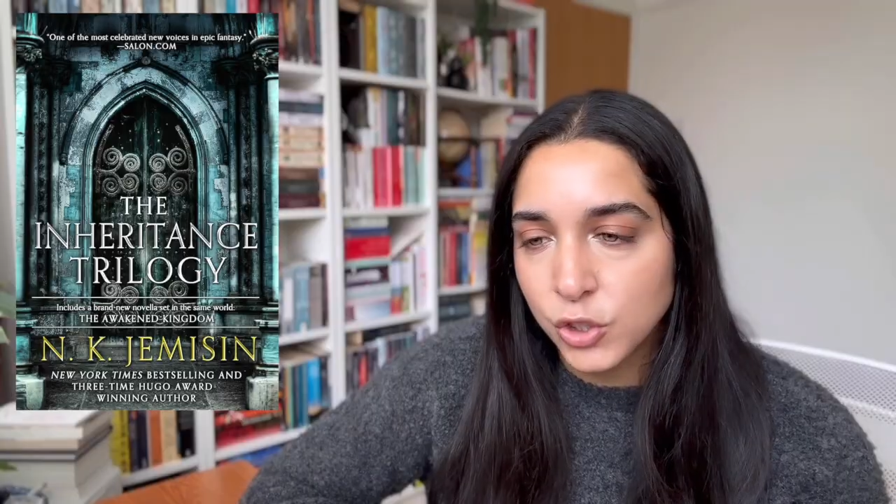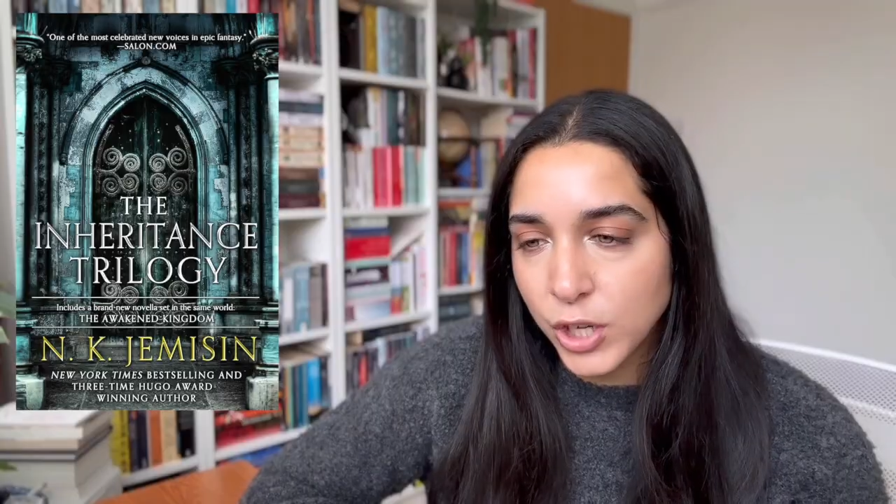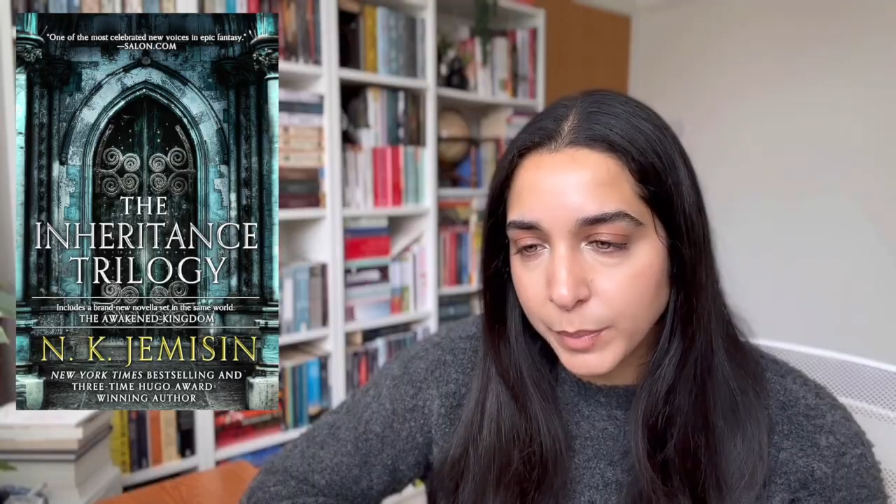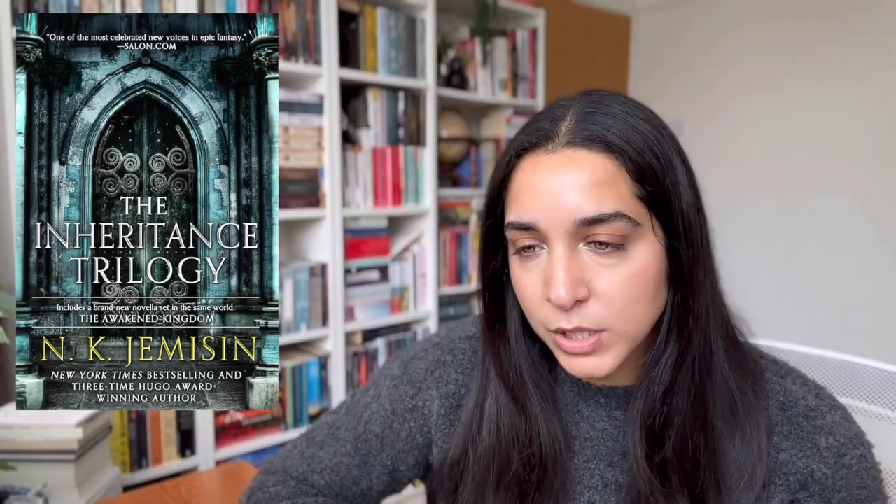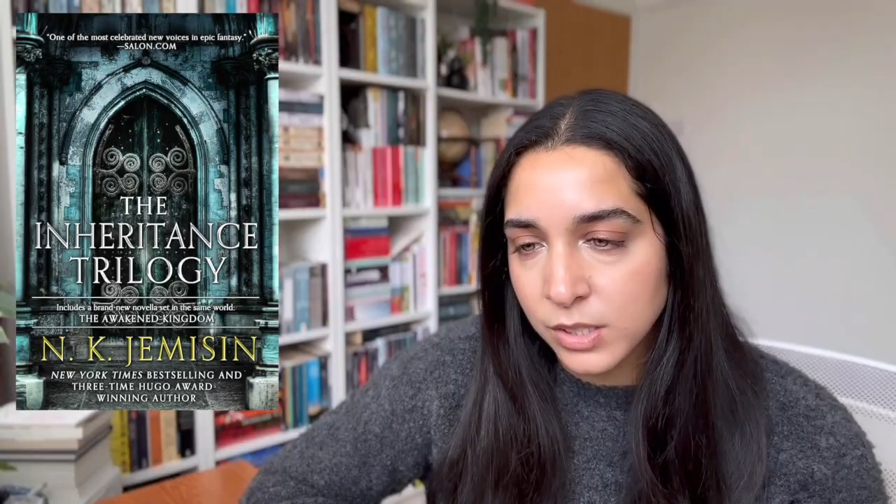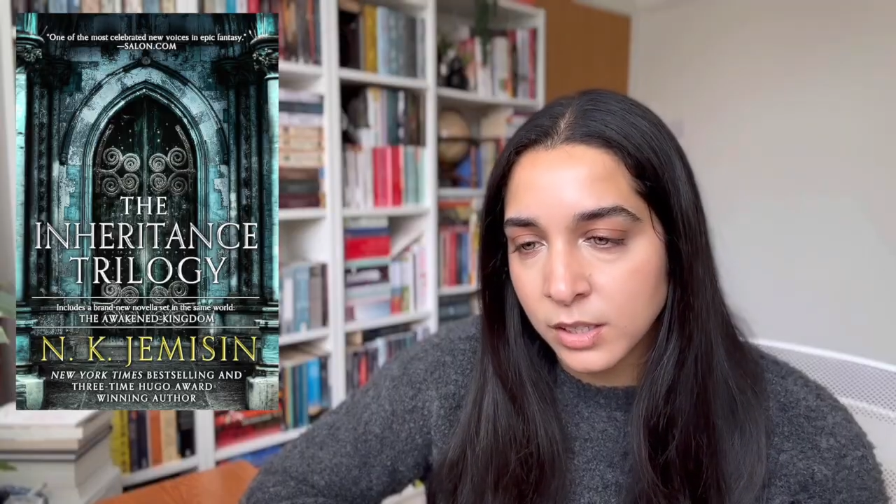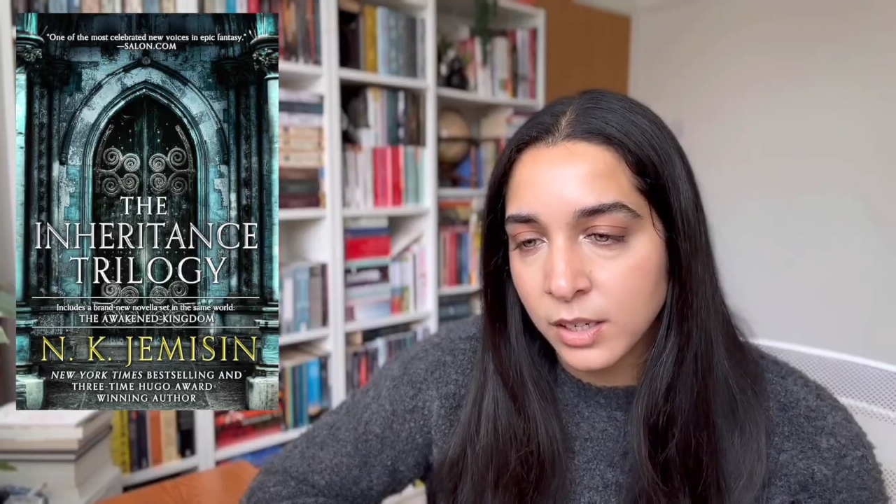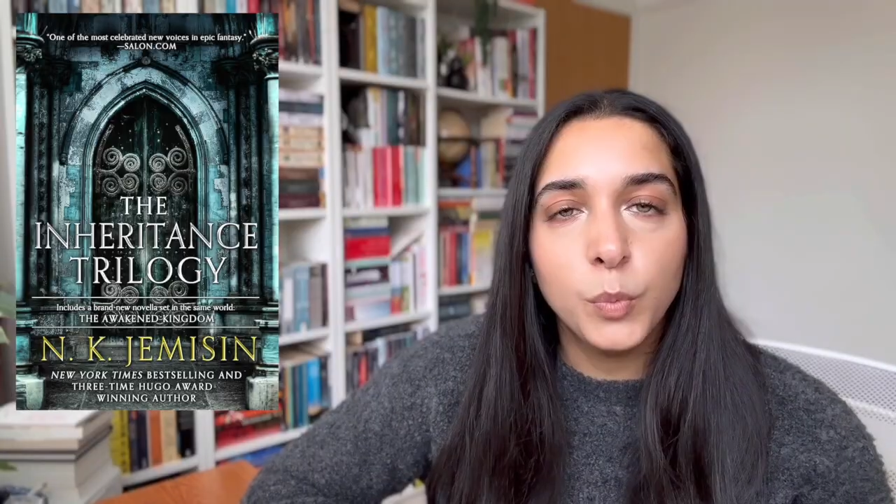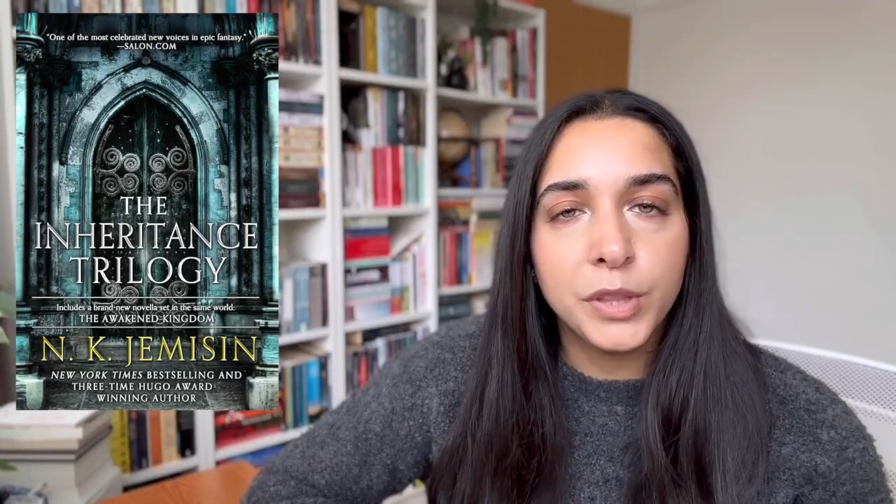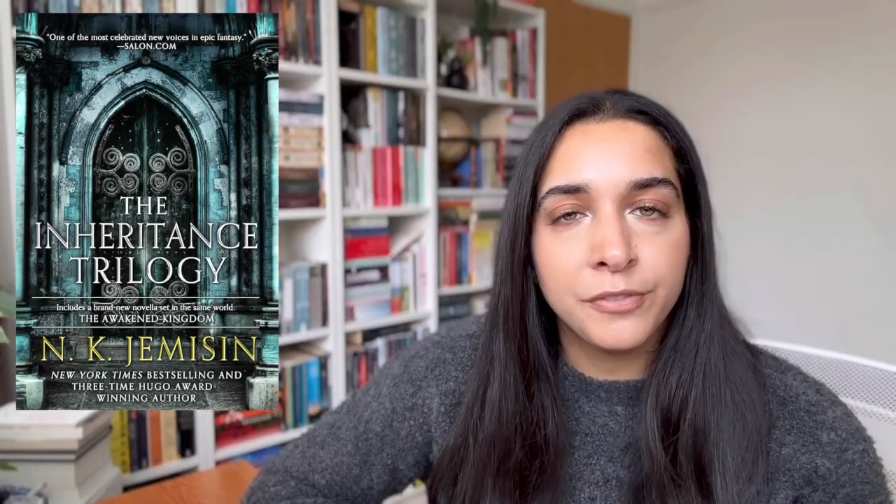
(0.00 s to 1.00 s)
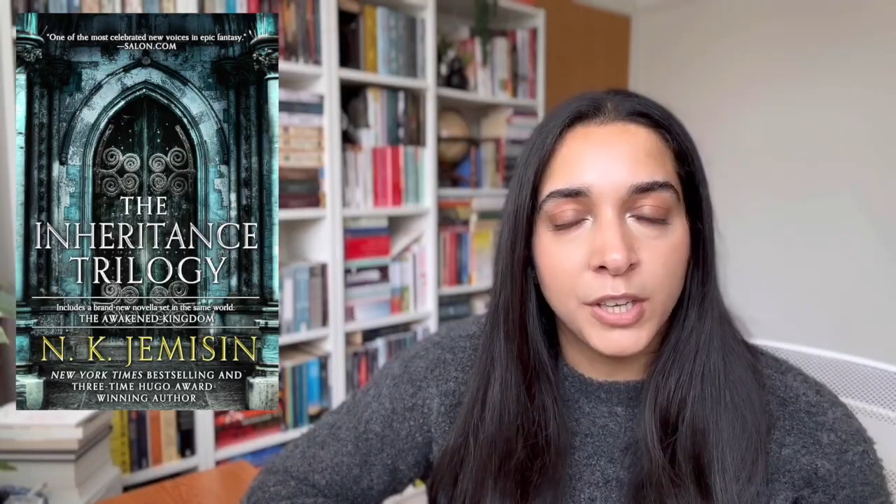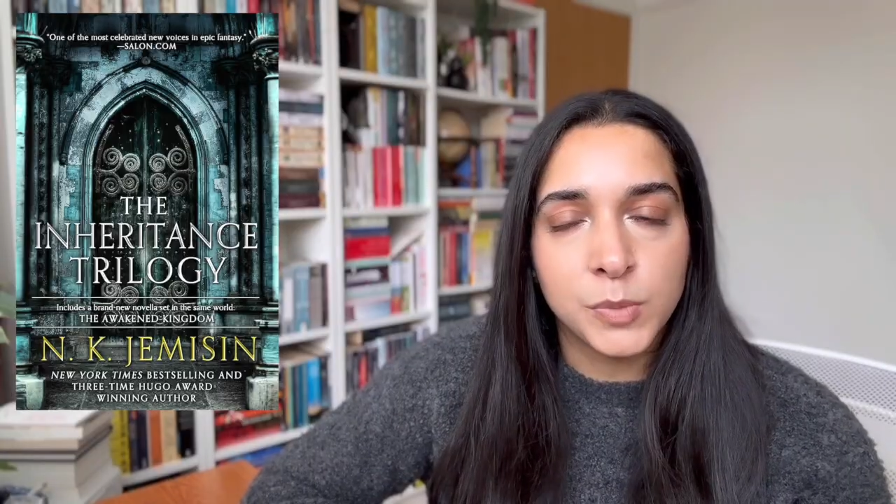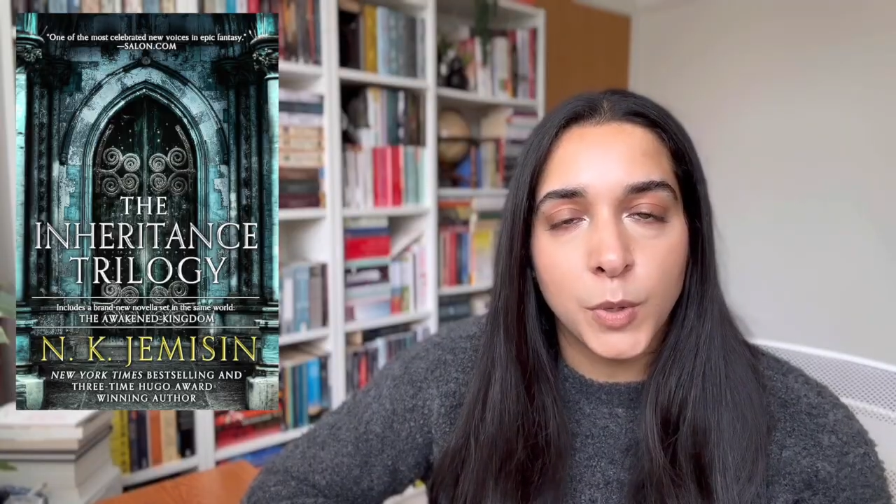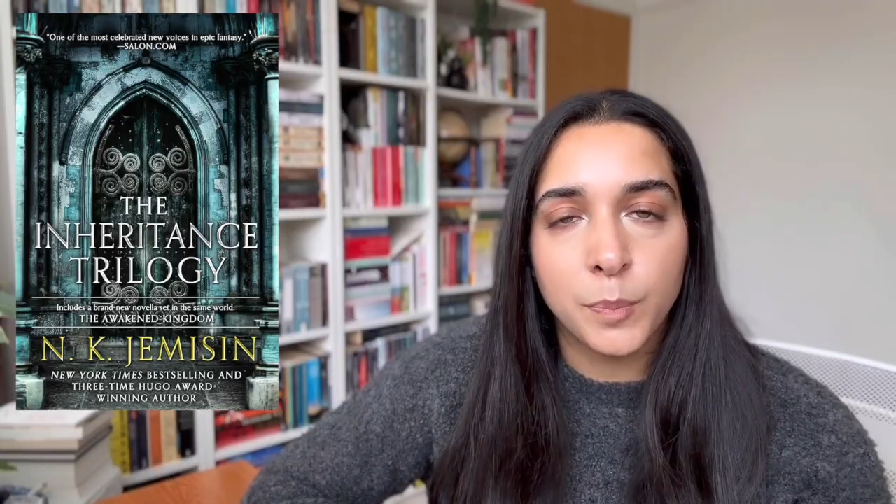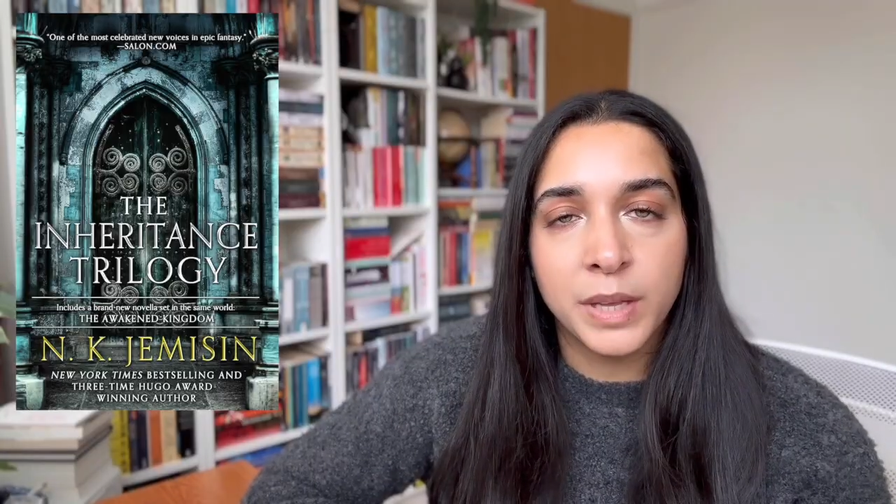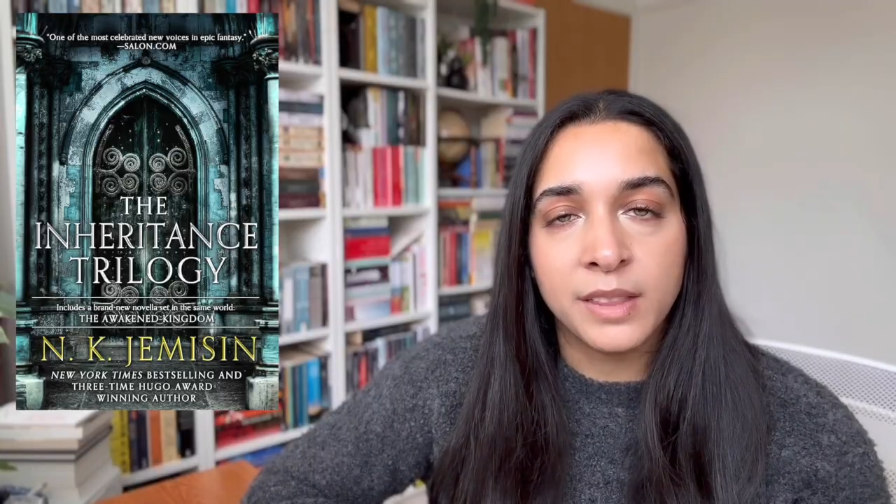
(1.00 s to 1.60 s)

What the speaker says: Jemisin, with the first book being